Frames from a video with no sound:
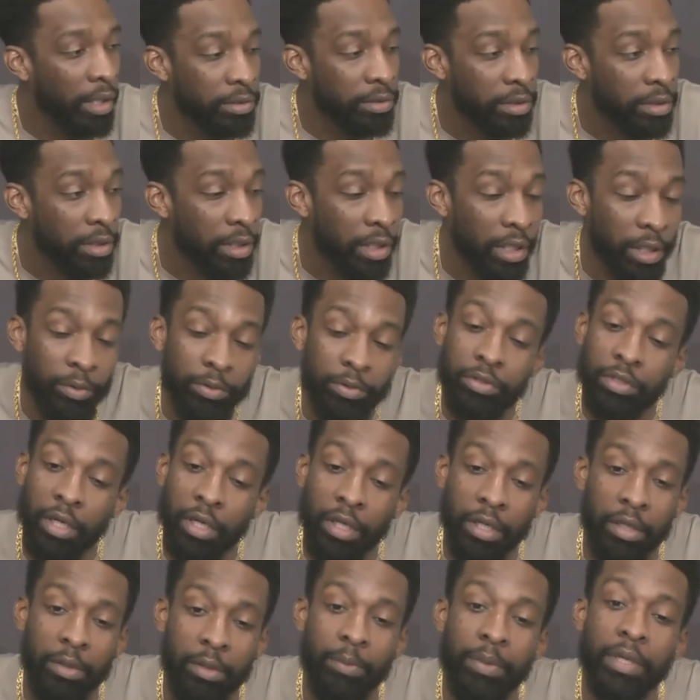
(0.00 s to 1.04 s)
I think it was
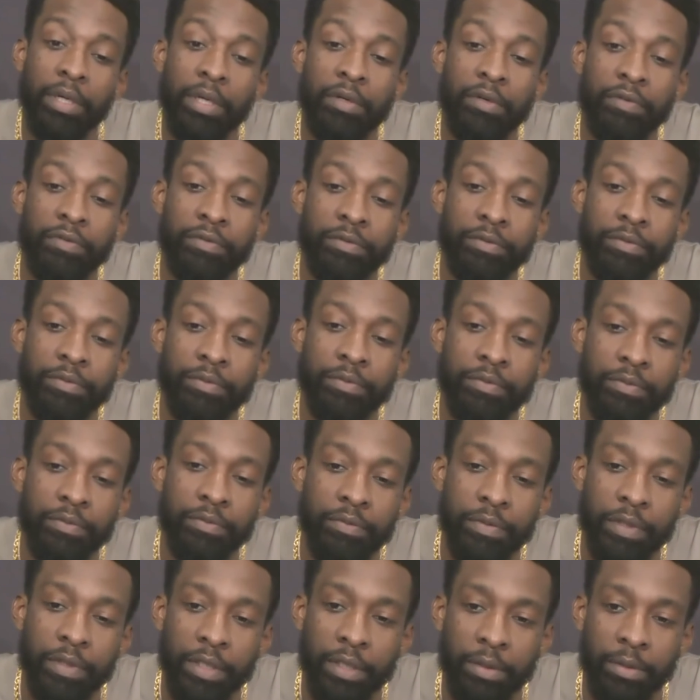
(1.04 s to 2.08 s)
all the above.
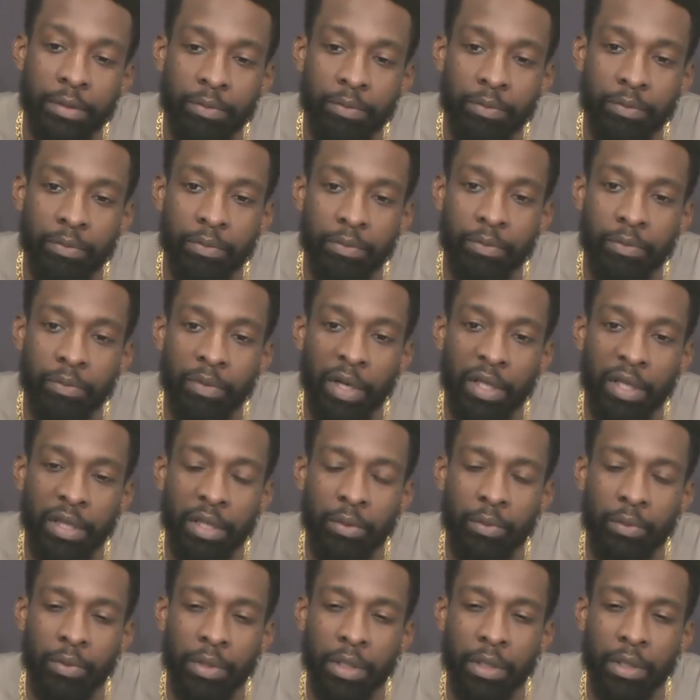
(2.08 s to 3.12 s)
I
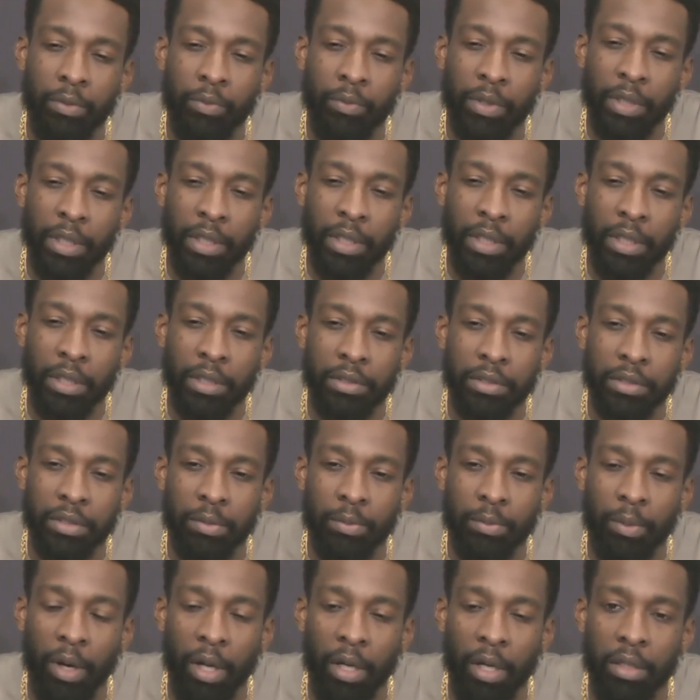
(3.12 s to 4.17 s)
think we didn't get into
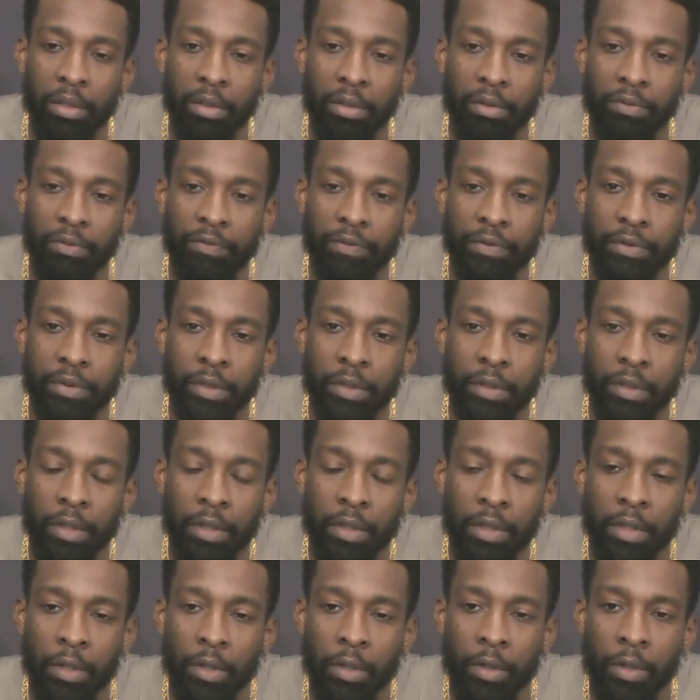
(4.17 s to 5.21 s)
the ball enough.
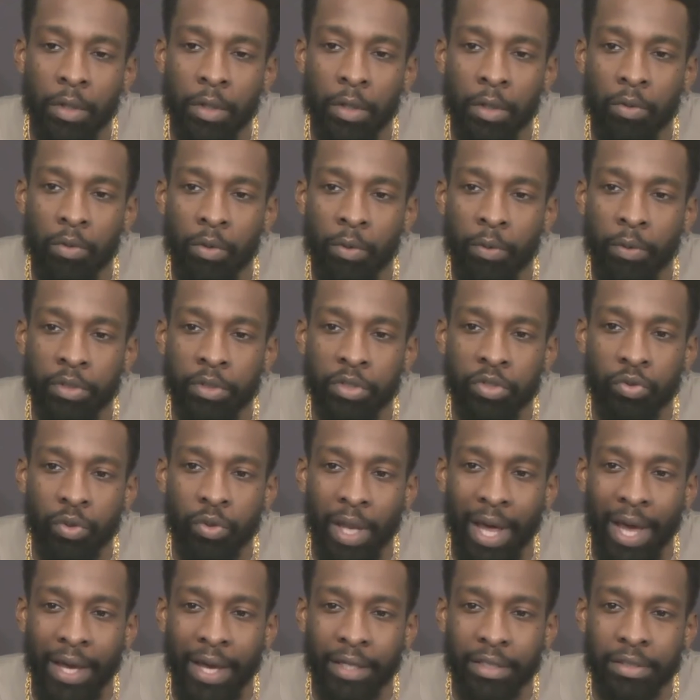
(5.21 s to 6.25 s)
We were too
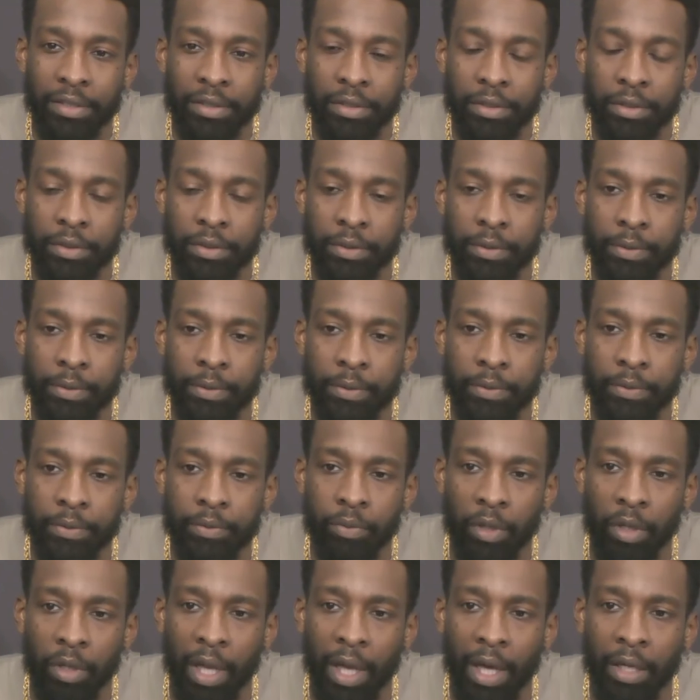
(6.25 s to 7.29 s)
lax.
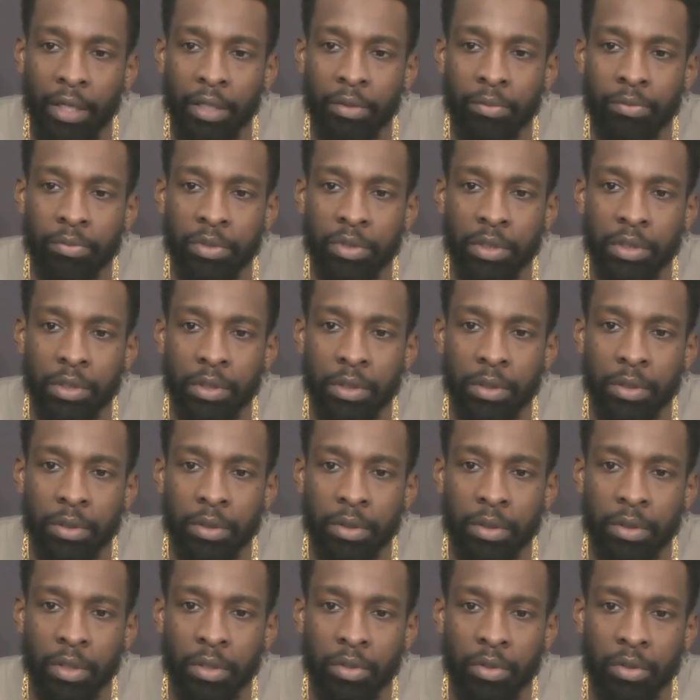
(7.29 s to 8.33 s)
We allowed them to,
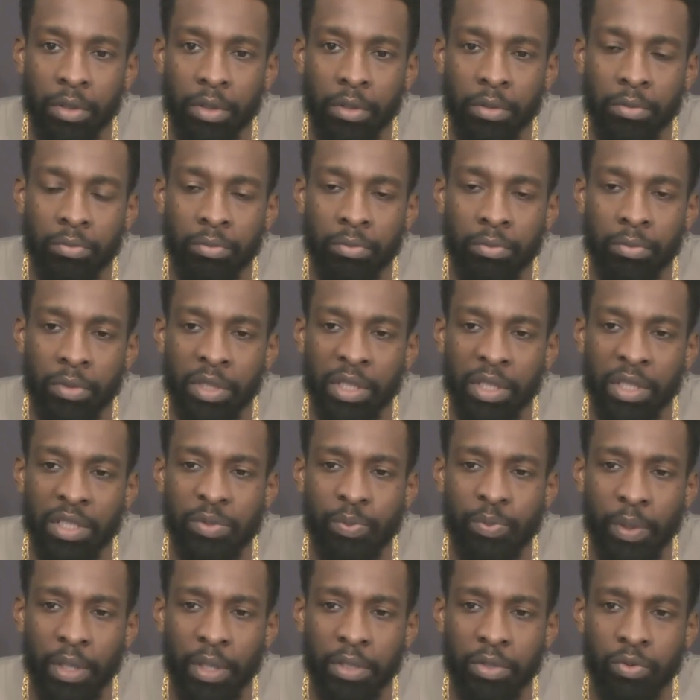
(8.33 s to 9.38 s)
you know, get
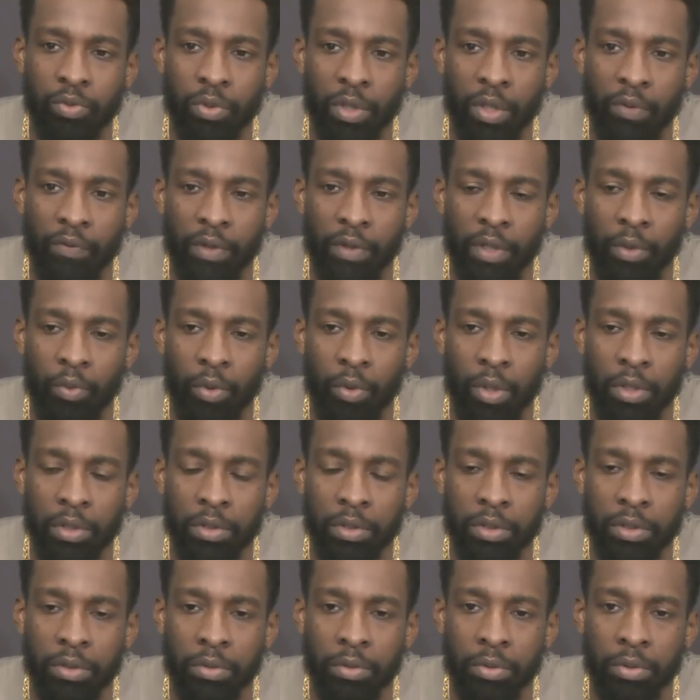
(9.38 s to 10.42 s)
space whenever they wanted
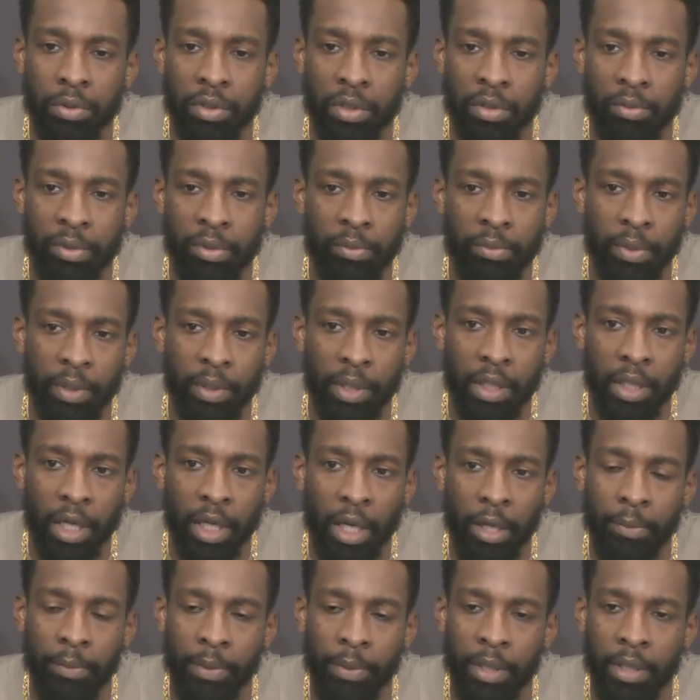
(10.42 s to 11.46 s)
to. I mean, Ben
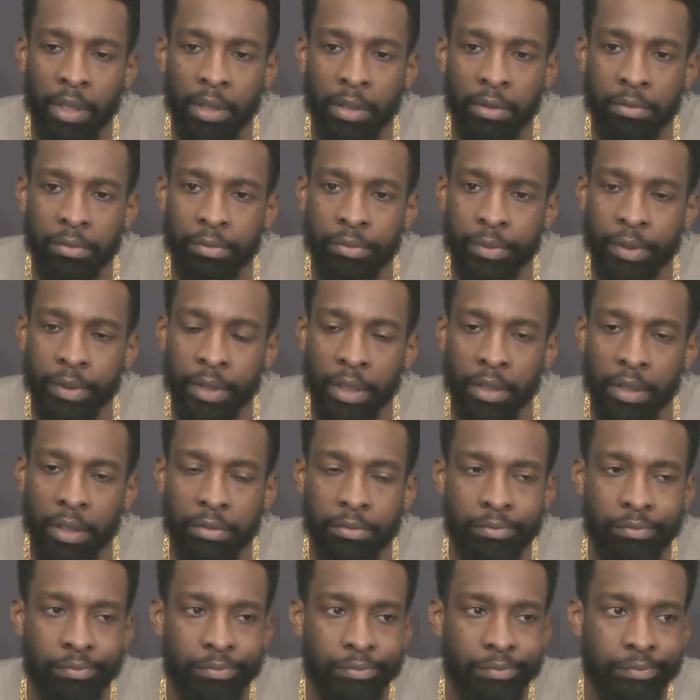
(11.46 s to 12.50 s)
came in and hit
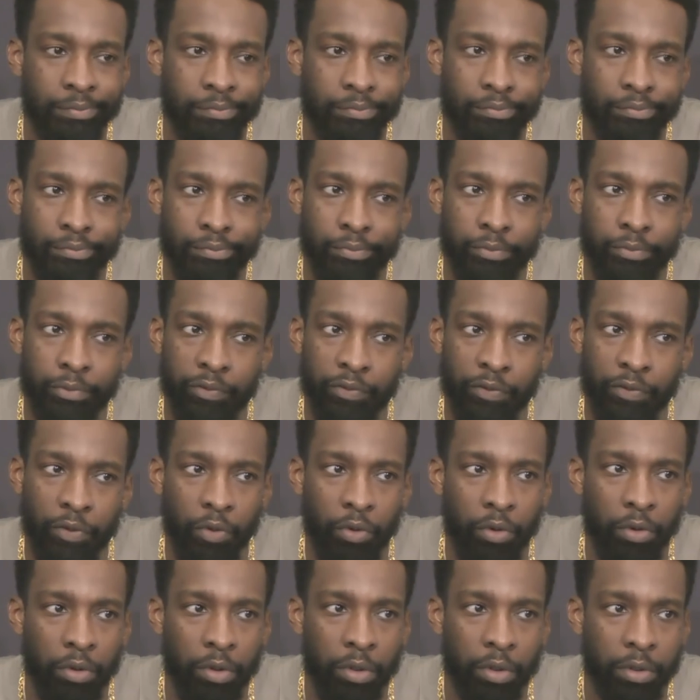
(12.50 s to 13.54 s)

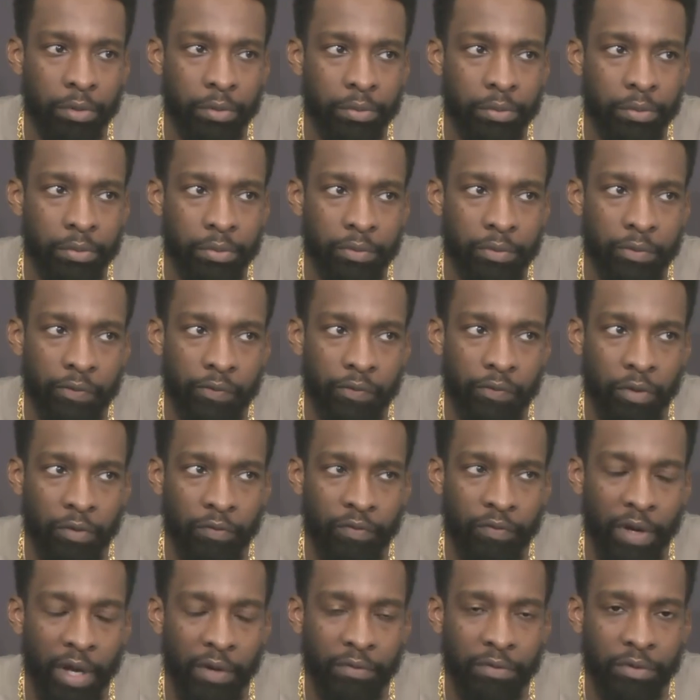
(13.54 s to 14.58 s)
four or
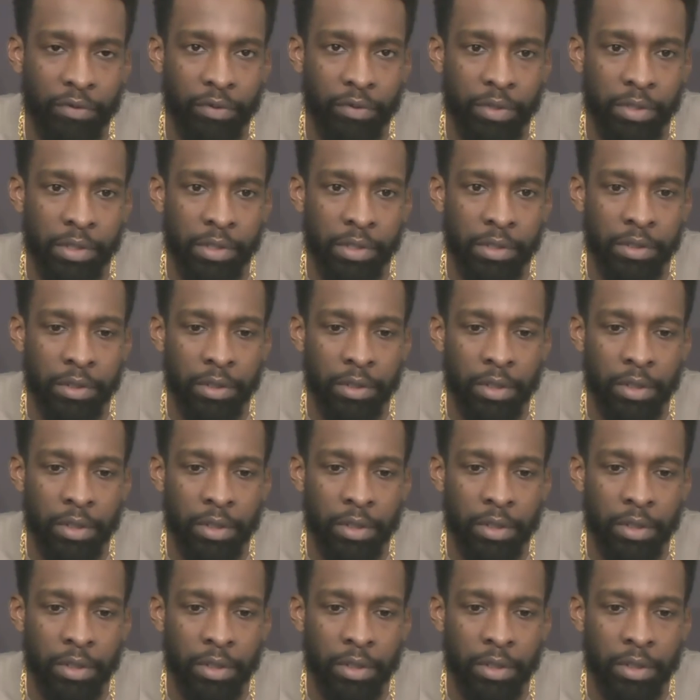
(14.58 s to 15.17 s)
five threes.